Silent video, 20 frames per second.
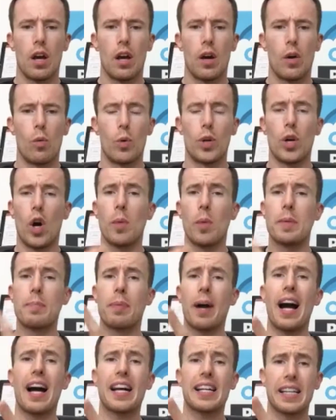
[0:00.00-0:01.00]
would hold me
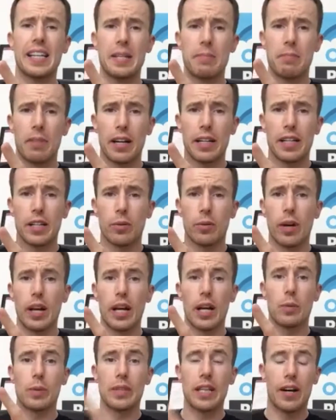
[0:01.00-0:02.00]
back in my
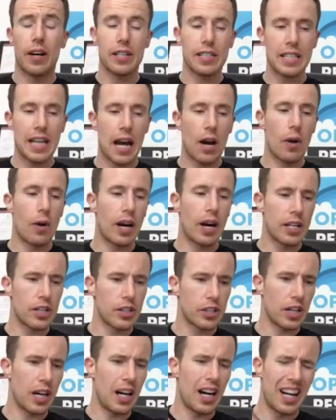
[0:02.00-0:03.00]
career, without a doubt. I
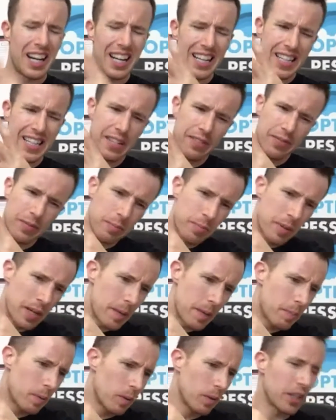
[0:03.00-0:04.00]
used to hide it from
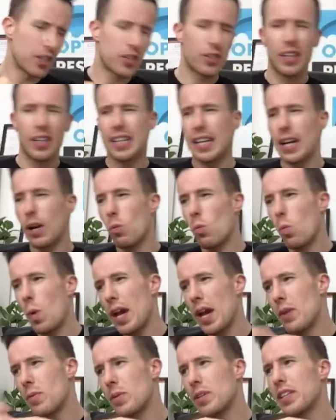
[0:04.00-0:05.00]
people, I'd try and get
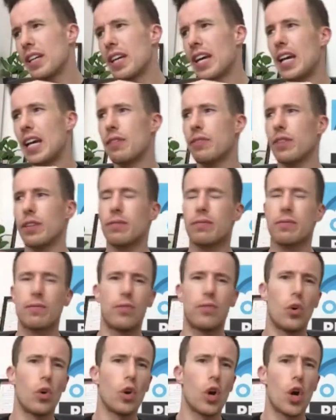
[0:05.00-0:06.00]
away with it. If
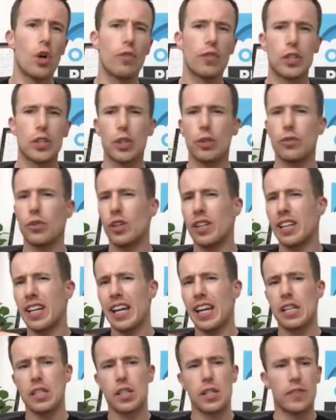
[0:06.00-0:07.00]
I'd fall over stuff or
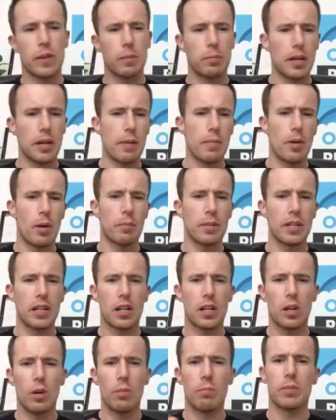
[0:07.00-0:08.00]
kick stuff, I'd blame it on
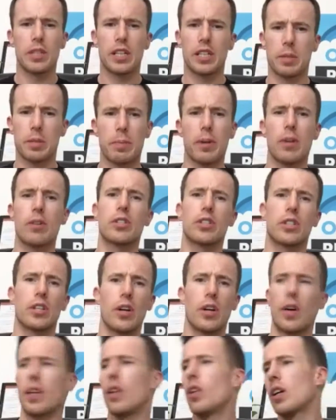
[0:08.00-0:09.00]
being clumsy as opposed to
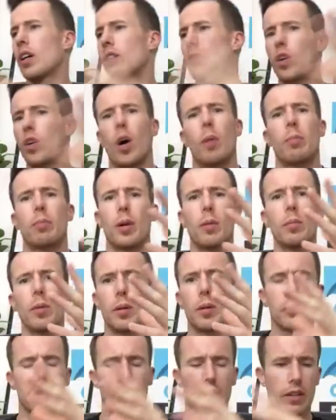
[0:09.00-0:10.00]
going, look, I've got a
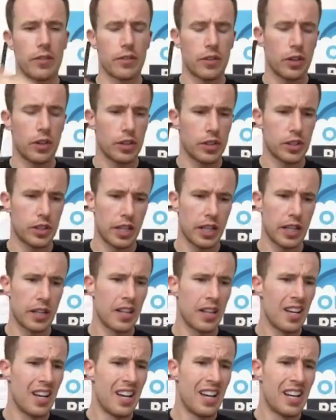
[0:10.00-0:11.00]
problem, you know, I've got this
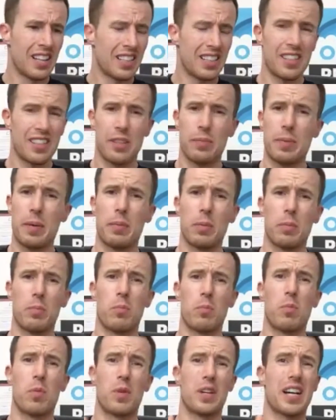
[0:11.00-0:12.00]
thing. So I think people
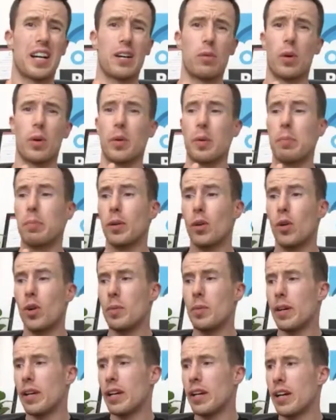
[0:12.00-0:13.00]
would kind of want to
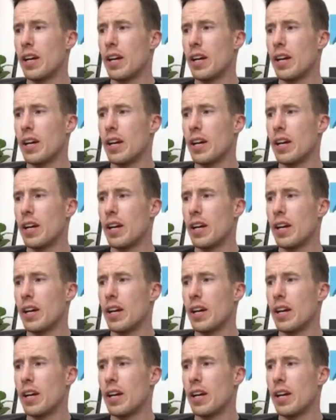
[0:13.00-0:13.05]
employ me.